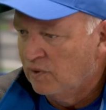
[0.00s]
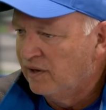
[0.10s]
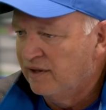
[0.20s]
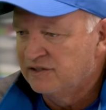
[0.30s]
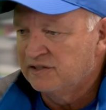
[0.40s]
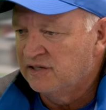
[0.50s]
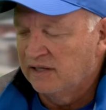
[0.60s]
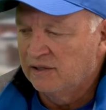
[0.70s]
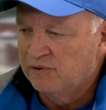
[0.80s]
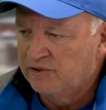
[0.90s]
Well, that's
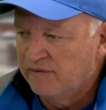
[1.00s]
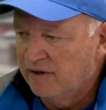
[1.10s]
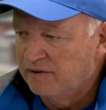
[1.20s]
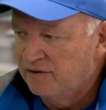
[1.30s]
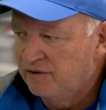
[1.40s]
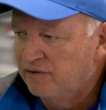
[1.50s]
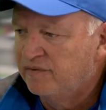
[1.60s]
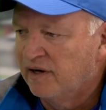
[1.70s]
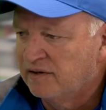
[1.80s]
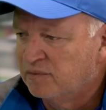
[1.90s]
exactly what you've got to do.
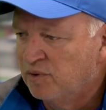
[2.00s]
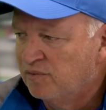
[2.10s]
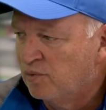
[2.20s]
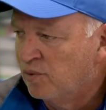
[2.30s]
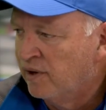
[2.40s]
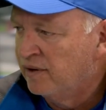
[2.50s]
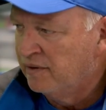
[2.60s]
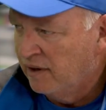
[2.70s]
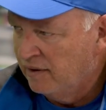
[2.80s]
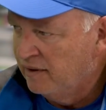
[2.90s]
You've got to move him around and
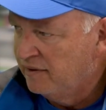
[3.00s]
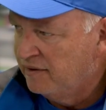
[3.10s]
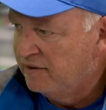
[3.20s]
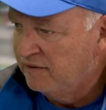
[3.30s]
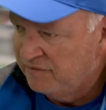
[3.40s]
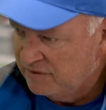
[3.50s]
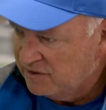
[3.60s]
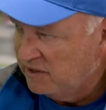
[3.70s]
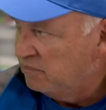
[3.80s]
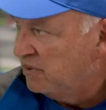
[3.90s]
not let the defense
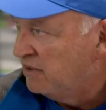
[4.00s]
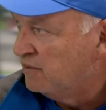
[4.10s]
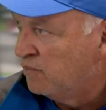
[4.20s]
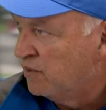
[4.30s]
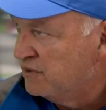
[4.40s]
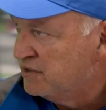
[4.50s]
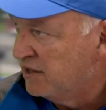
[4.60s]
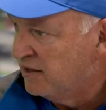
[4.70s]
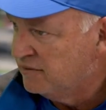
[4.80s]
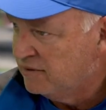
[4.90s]
get a beat on where he's
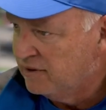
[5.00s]
at.